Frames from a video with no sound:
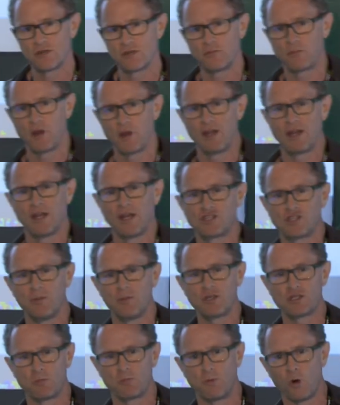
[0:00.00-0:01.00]
of
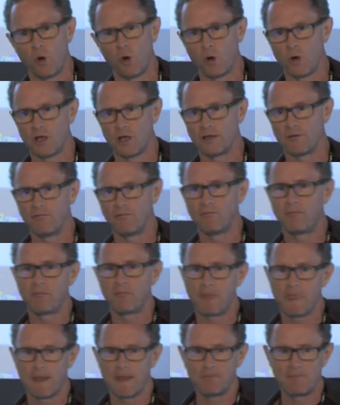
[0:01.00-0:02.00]
attribute to Paul, and
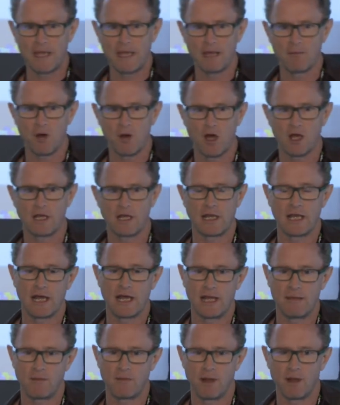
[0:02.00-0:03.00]
being a marketing guy,
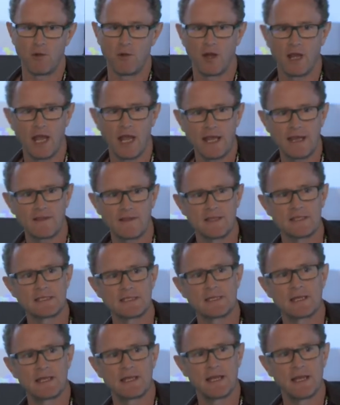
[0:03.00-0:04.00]
you probably won't like this,
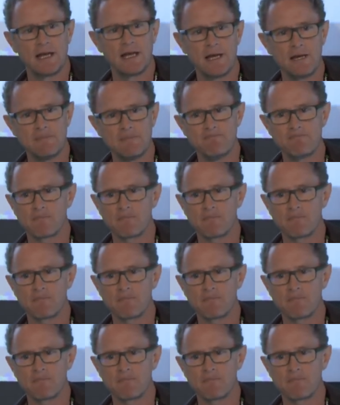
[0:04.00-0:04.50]
um,